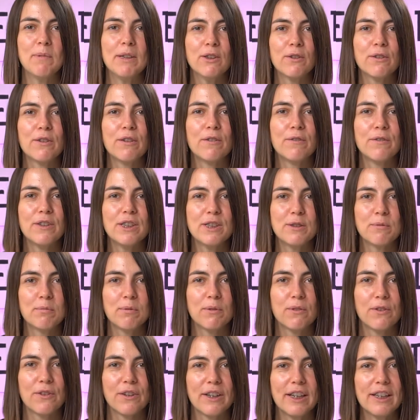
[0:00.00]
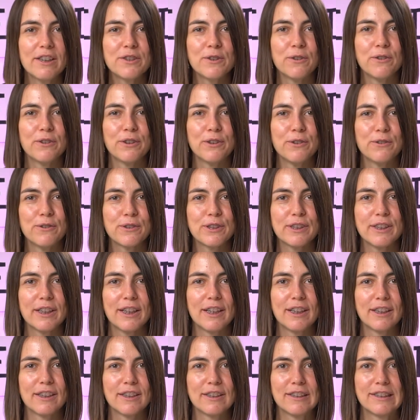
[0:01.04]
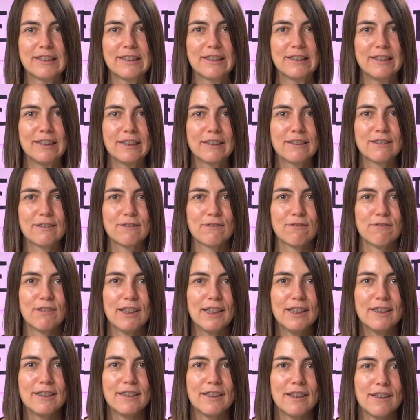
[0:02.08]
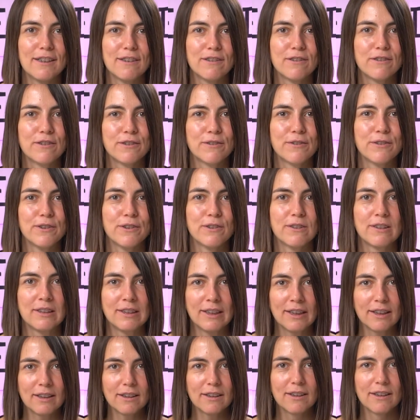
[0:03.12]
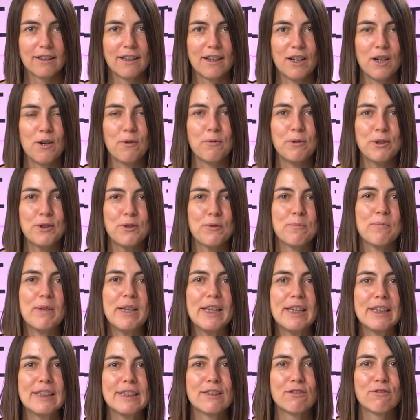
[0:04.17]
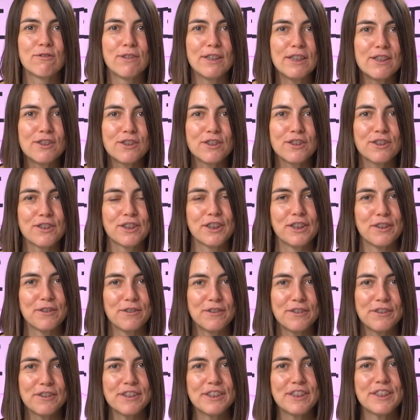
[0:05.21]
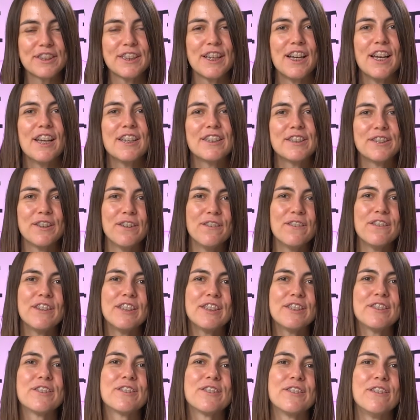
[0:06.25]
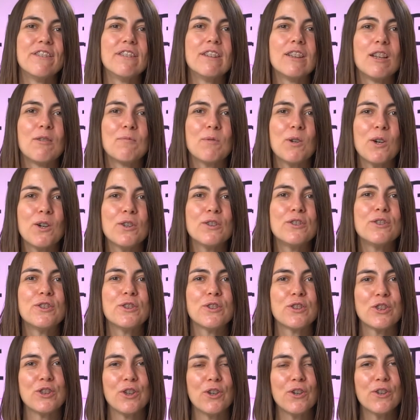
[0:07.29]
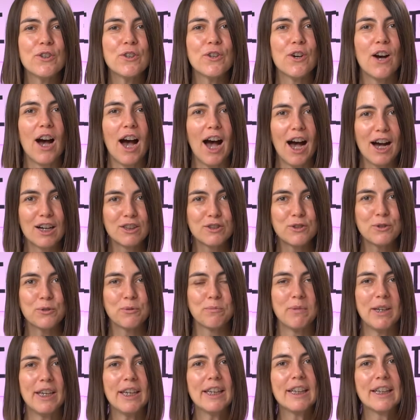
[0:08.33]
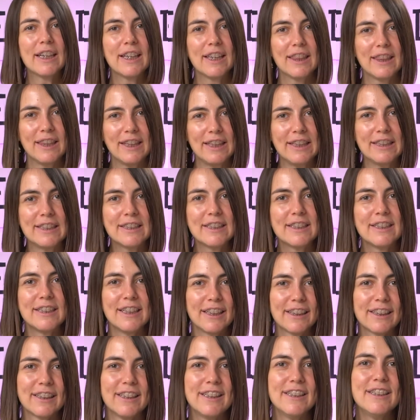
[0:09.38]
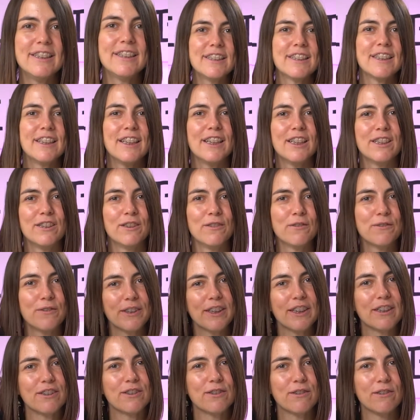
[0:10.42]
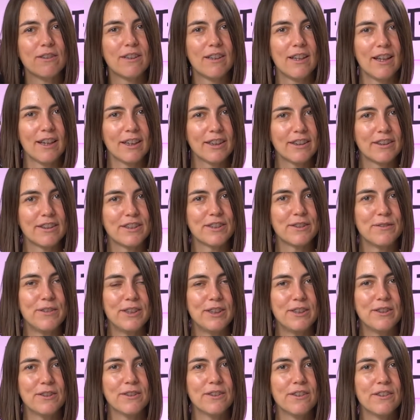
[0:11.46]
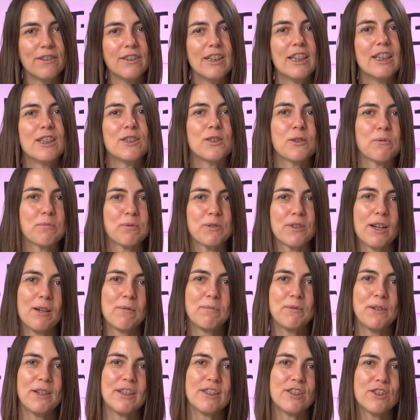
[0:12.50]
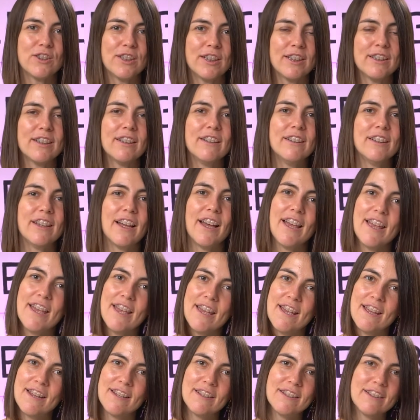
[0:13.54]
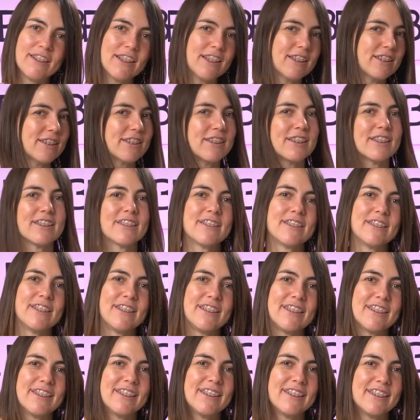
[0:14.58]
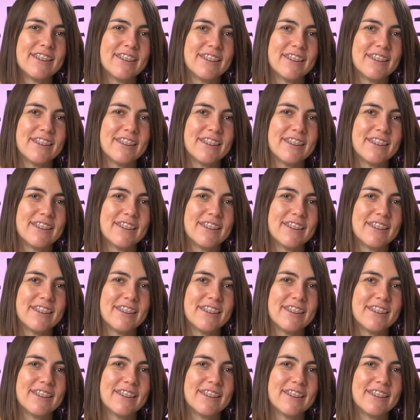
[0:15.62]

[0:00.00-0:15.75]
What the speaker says: made on invisible thread, so it looks like it sticks right out of your neck, which makes strangers curious. So in this tutorial I'm going to show you how to make this necklace. Don't forget to like this video, subscribe to our channel, and let's get started.